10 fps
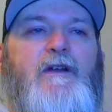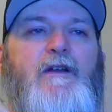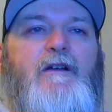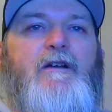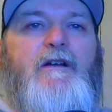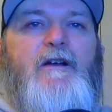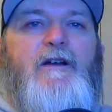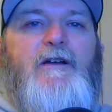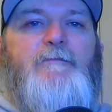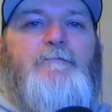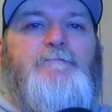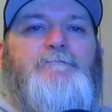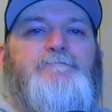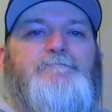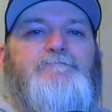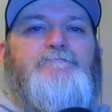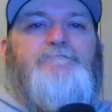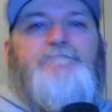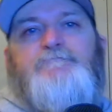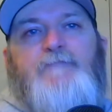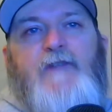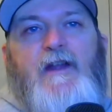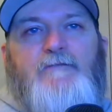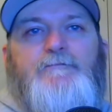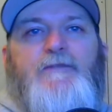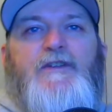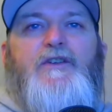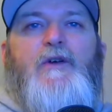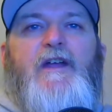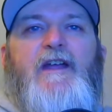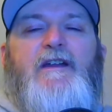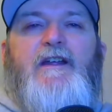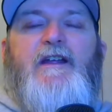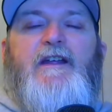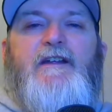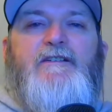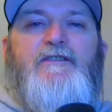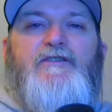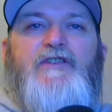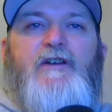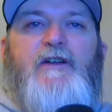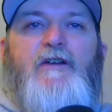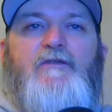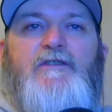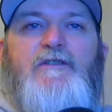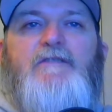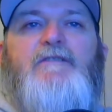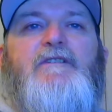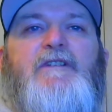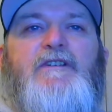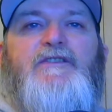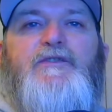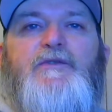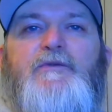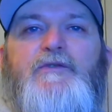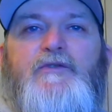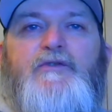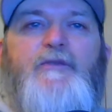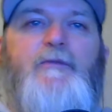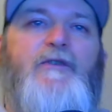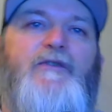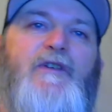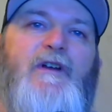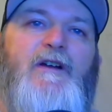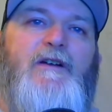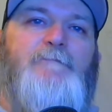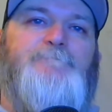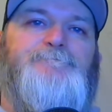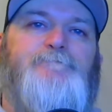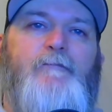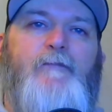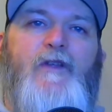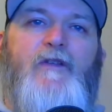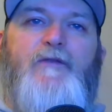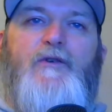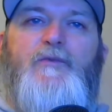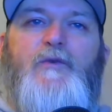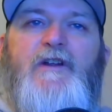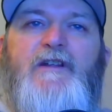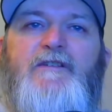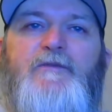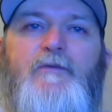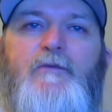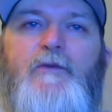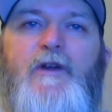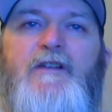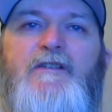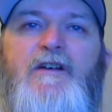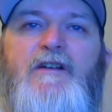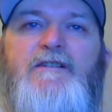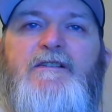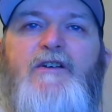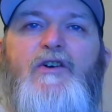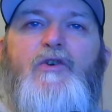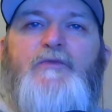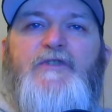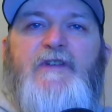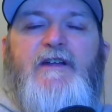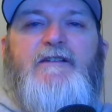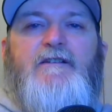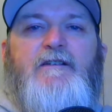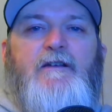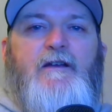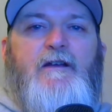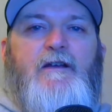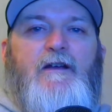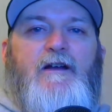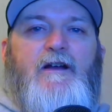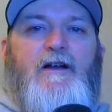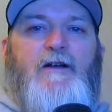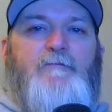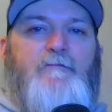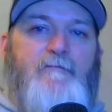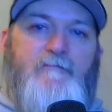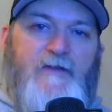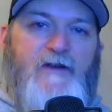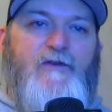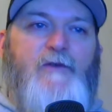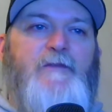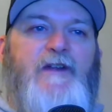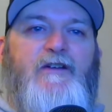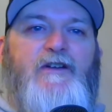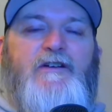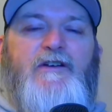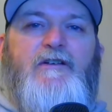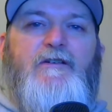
yeah, let's go ahead and shout out these two YouTubers. The first one is Renaissance Homestead. They're from Down Under.